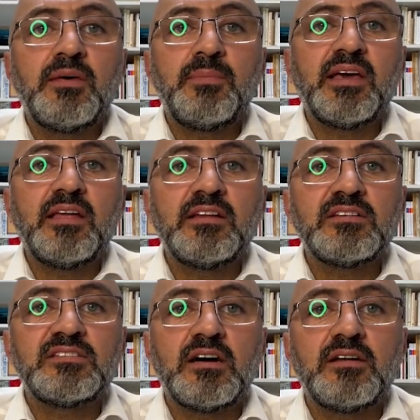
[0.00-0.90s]

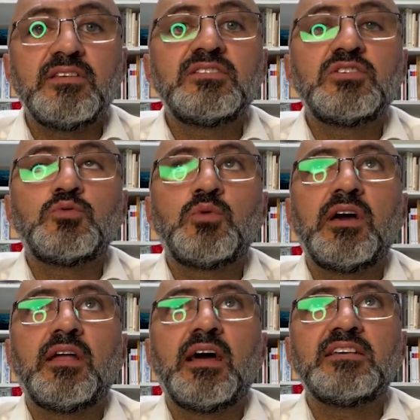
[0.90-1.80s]
beginning starts. This is
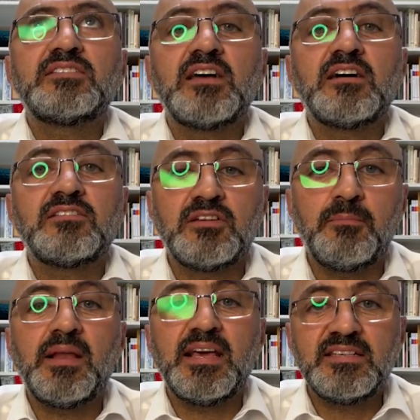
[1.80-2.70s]
where I start
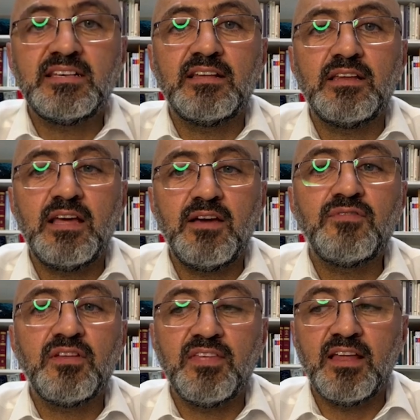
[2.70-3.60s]
replacing
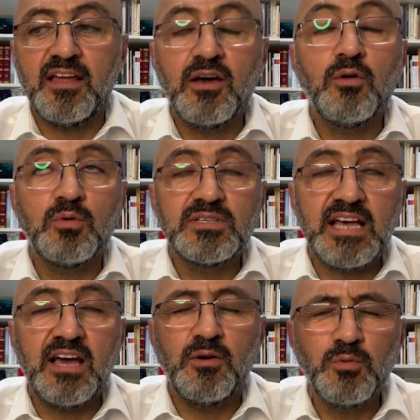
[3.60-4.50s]
everything. I
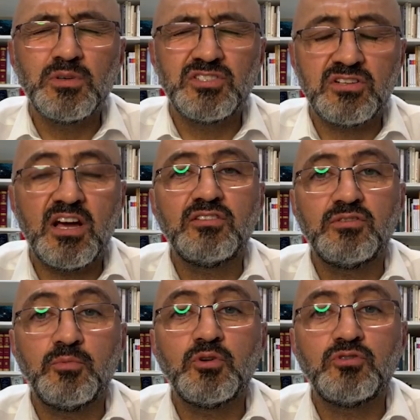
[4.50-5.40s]
always try
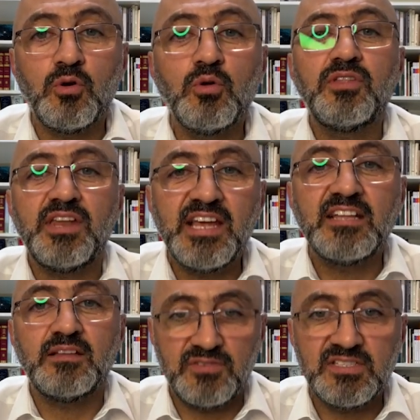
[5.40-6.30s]
to put all the
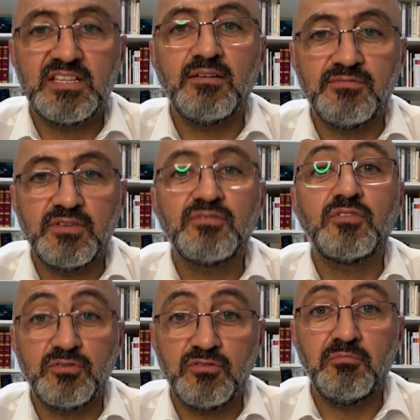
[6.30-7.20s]
negative stuff in
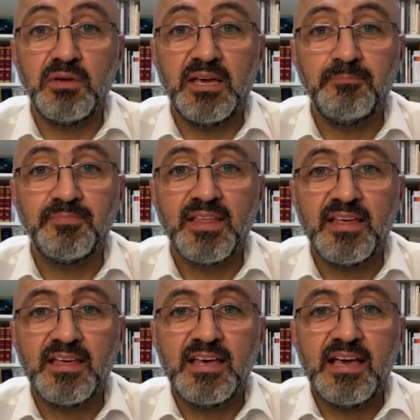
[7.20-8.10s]
front of me
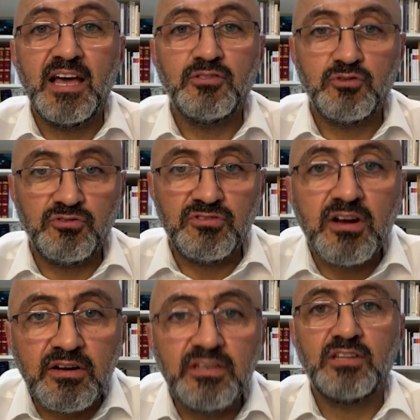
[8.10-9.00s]
and to
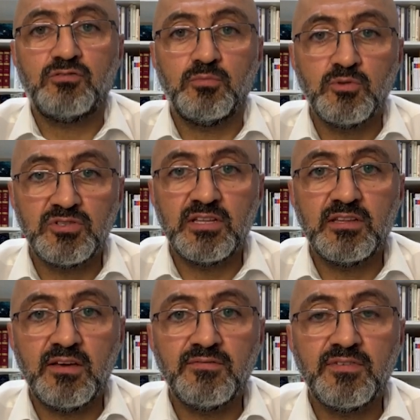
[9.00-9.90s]
turn it to
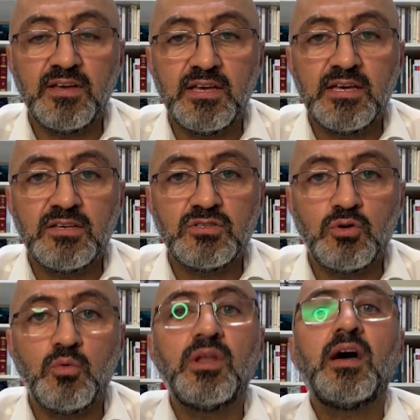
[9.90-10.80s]
positive.
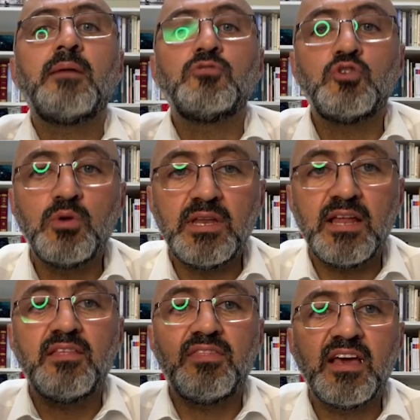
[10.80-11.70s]
So when I'm doing
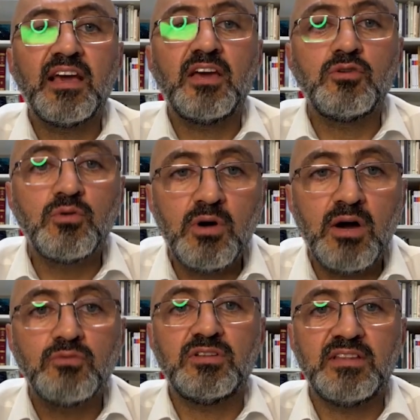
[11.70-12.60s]
anything, I know
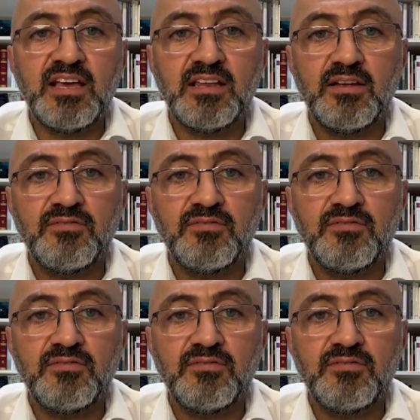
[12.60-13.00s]
how to turn